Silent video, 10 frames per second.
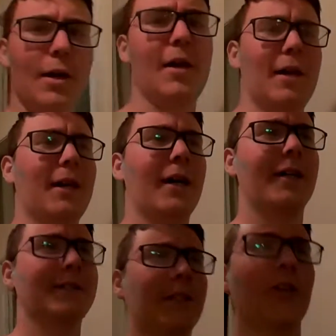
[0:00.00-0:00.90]
Hey
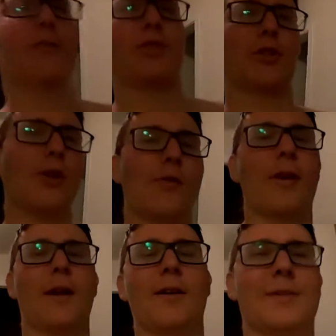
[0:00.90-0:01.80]
guys, I don't have a shirt on right
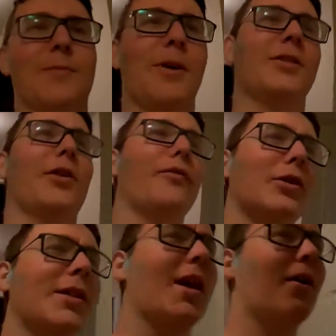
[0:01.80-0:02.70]
now because I'm about to go for a
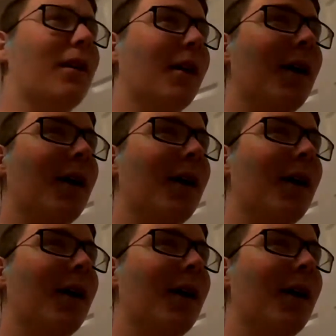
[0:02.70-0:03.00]
shower,